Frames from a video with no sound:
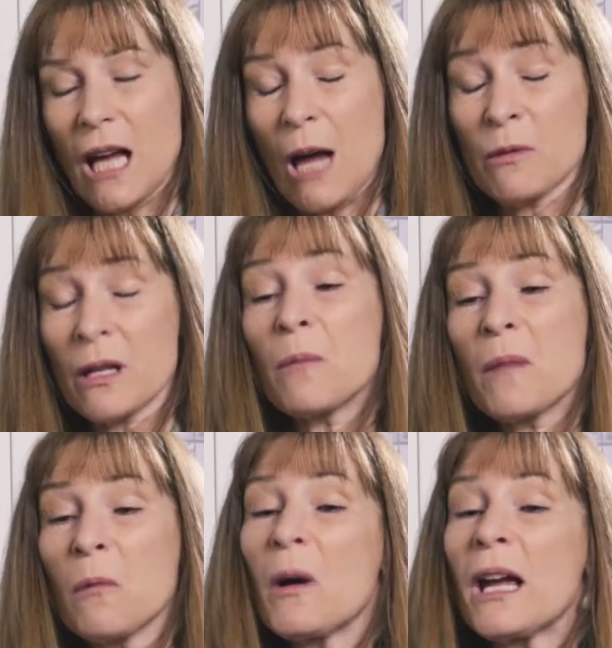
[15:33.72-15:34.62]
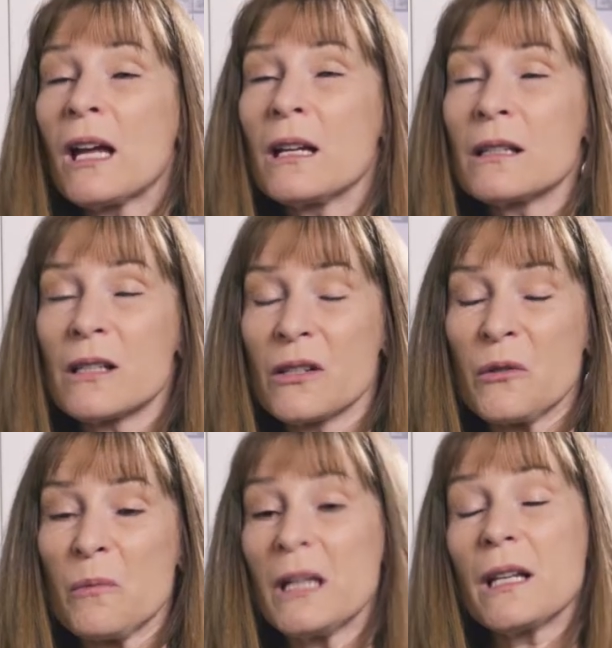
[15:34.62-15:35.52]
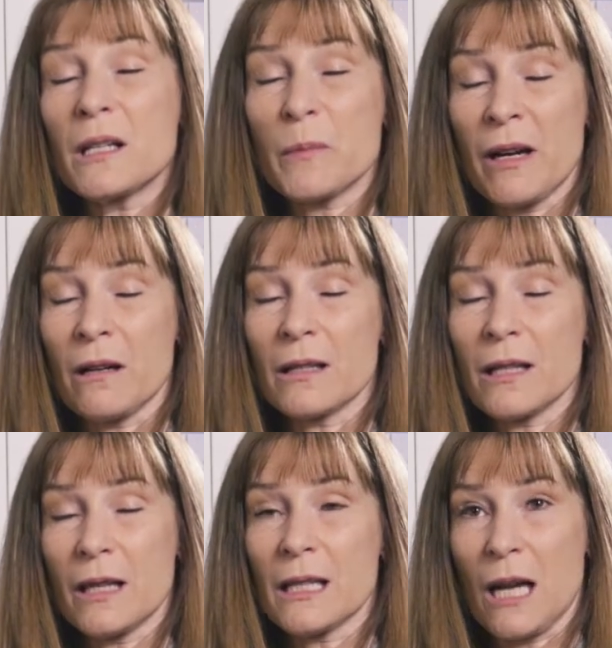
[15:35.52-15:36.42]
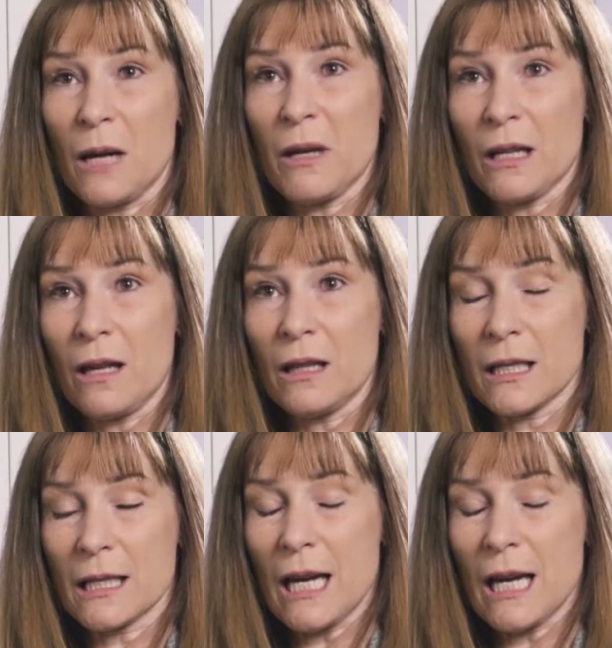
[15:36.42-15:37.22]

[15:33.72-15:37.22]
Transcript: I was on my way to meet his parents at the time I got this